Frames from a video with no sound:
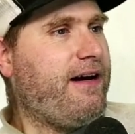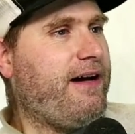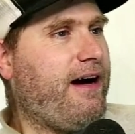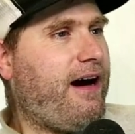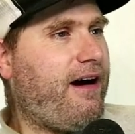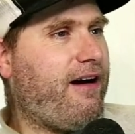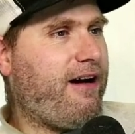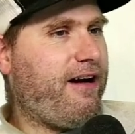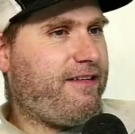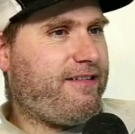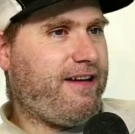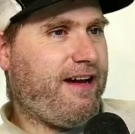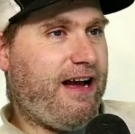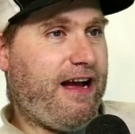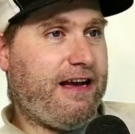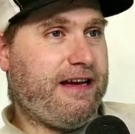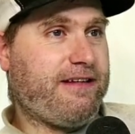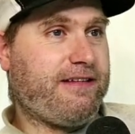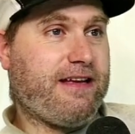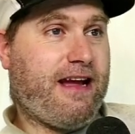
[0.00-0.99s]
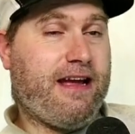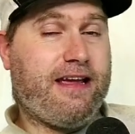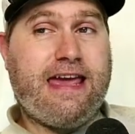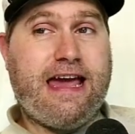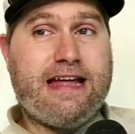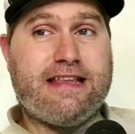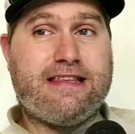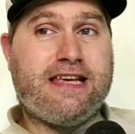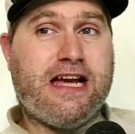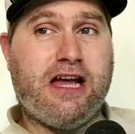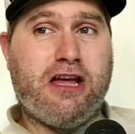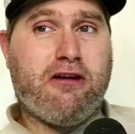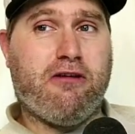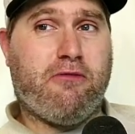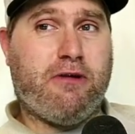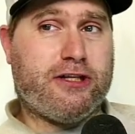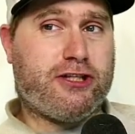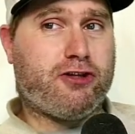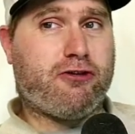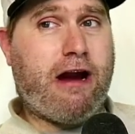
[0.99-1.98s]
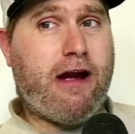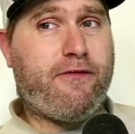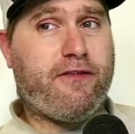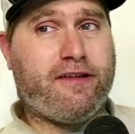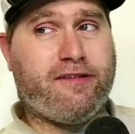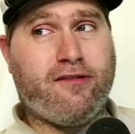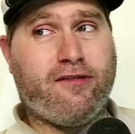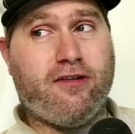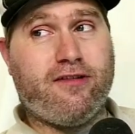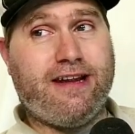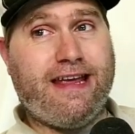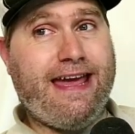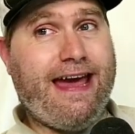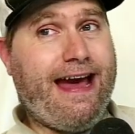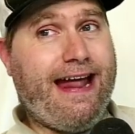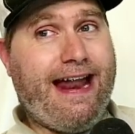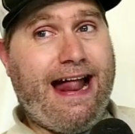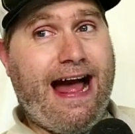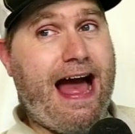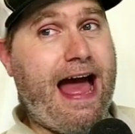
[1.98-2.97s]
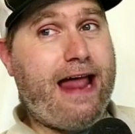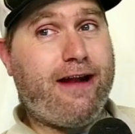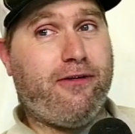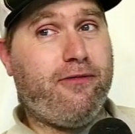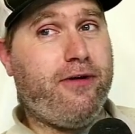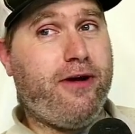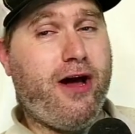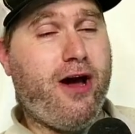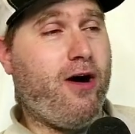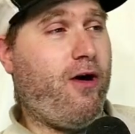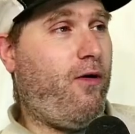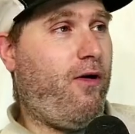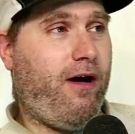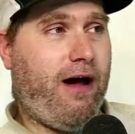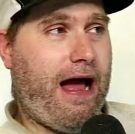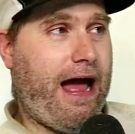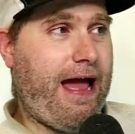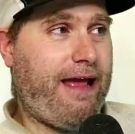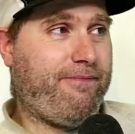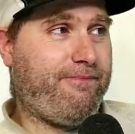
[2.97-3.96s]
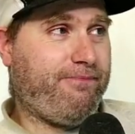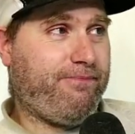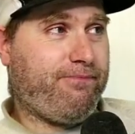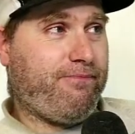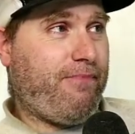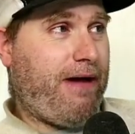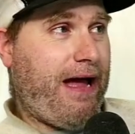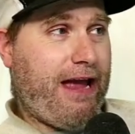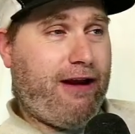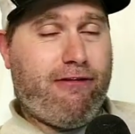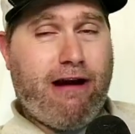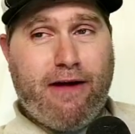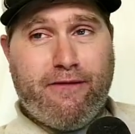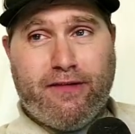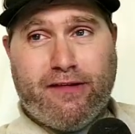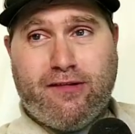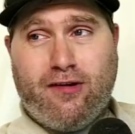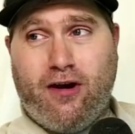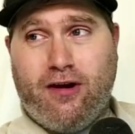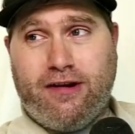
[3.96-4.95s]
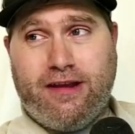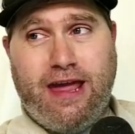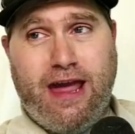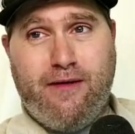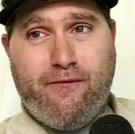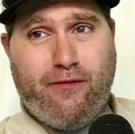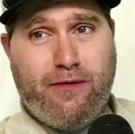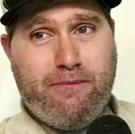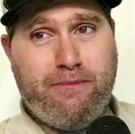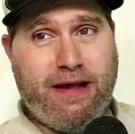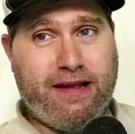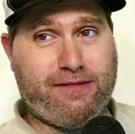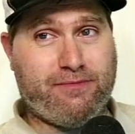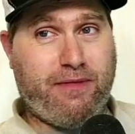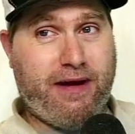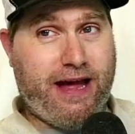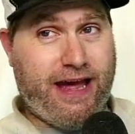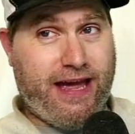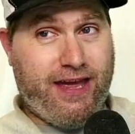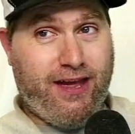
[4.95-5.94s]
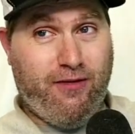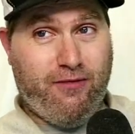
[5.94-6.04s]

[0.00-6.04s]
All right, I, I can't tell you which graphics card to get. I don't know. I my graphics card came from Best Buy.